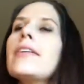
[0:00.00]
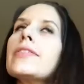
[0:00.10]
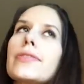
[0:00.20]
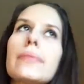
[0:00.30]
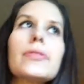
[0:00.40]

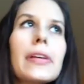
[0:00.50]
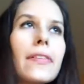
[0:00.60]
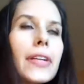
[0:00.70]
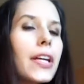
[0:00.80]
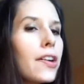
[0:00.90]
So I'm doing a
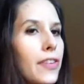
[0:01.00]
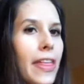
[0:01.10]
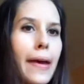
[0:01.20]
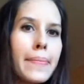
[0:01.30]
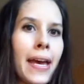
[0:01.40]
video for
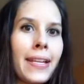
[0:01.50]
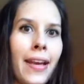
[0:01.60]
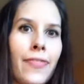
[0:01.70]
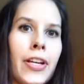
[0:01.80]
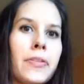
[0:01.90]
them, and
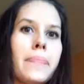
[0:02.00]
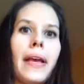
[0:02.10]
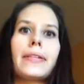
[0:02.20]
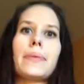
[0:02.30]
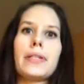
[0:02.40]
I figured
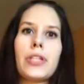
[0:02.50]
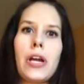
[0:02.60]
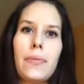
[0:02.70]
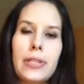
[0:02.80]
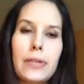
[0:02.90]
may as well
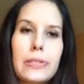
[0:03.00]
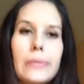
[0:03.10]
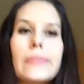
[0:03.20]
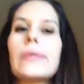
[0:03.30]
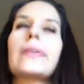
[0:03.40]
share it with
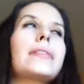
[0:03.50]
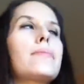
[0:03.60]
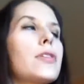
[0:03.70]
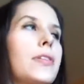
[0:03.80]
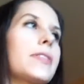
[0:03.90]
YouTube too, because I'm
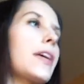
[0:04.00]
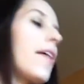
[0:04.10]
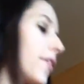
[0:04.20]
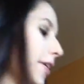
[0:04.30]
sure there's other